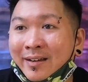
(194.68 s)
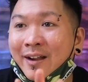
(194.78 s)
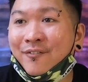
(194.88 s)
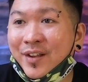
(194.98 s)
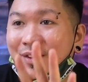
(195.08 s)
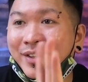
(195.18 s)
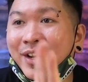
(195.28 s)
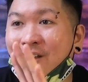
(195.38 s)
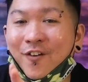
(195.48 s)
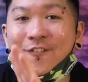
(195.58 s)
roughly
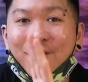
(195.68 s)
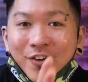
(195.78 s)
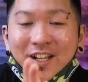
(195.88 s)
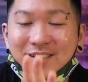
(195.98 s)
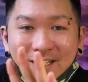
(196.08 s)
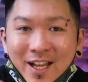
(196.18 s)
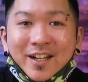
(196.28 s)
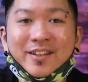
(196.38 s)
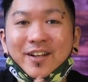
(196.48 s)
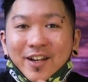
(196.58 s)
3 or 4 days.
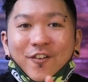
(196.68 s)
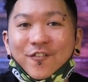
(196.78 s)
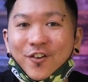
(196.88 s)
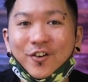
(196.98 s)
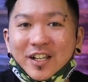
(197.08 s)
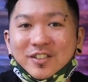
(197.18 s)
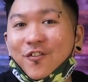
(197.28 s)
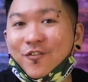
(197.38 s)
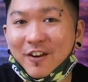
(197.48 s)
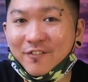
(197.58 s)
Another 3 or 4 days
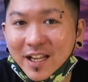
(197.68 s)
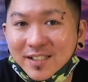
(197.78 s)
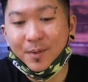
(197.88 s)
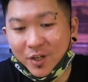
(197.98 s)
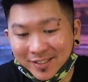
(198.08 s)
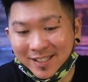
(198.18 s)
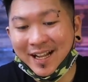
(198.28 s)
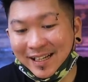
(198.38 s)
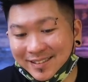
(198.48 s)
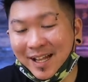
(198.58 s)
or 5 days because the
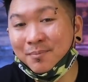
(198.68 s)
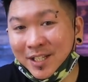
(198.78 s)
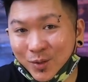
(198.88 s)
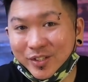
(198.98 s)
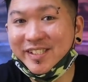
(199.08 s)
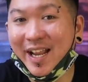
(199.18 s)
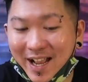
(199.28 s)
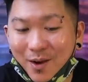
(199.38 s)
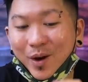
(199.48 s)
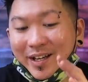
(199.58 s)
custom need to check
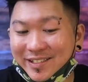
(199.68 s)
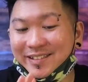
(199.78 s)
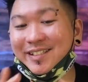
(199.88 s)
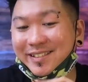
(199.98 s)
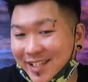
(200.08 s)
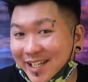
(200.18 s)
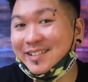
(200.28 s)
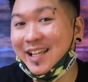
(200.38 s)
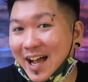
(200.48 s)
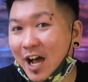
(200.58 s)
what is these
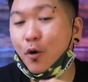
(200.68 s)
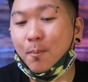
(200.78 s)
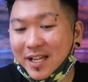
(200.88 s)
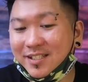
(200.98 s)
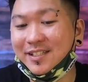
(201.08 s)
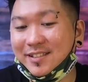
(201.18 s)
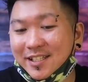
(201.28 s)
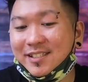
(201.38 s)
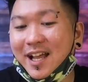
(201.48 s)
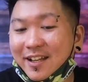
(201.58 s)
things lah, how much is
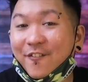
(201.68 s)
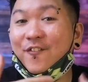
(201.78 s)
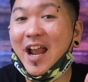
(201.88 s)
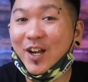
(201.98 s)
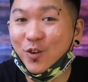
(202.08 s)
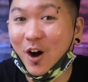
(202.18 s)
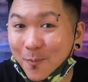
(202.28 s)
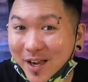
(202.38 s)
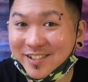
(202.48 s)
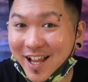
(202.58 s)
this lah, the value
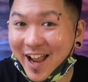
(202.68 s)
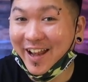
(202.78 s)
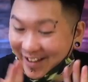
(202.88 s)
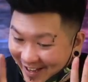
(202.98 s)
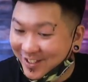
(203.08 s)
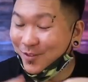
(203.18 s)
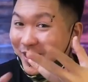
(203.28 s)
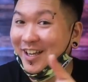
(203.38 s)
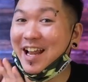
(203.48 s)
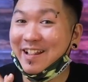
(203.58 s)
how much lah, and then you
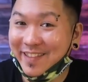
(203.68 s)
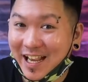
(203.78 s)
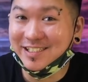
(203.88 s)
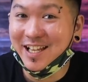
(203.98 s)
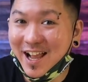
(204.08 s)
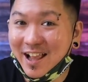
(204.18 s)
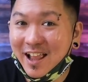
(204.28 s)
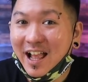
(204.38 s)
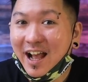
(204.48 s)
will kena tax lah.